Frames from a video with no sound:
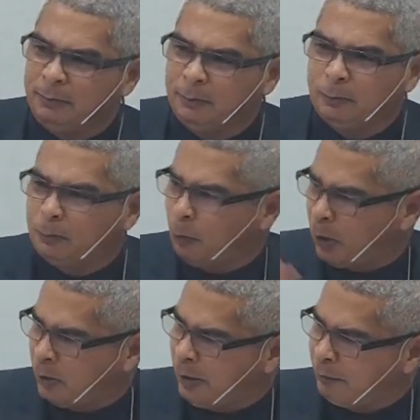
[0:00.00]

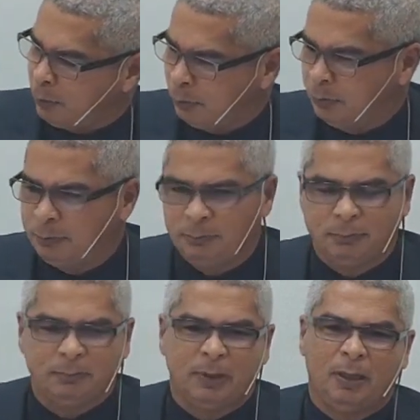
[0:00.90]
text
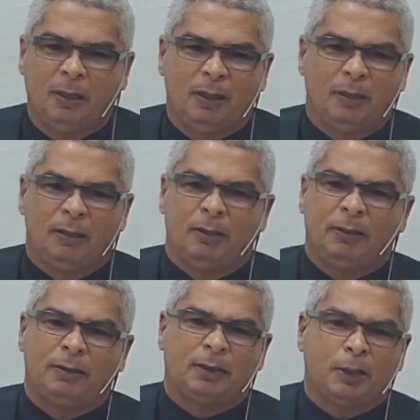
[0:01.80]
several magazines,
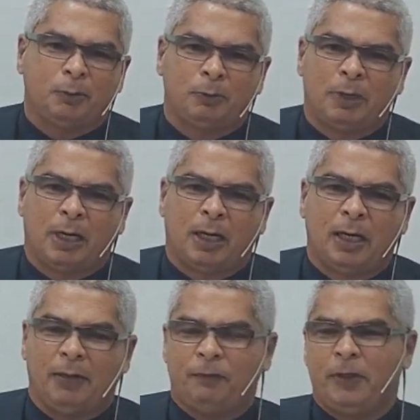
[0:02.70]
American magazines.
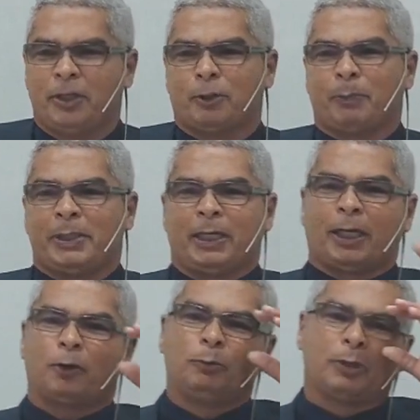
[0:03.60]

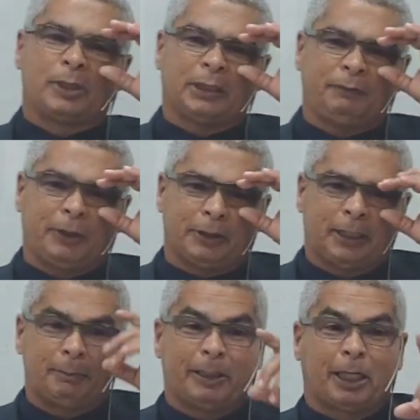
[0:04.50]
There was a
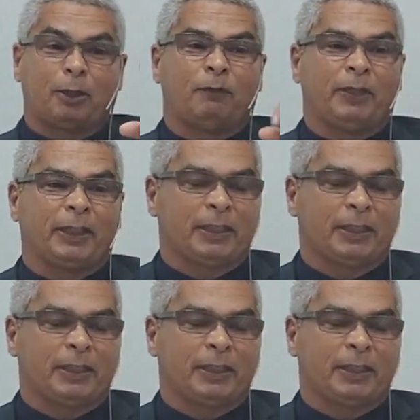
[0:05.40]
magazine, uh, number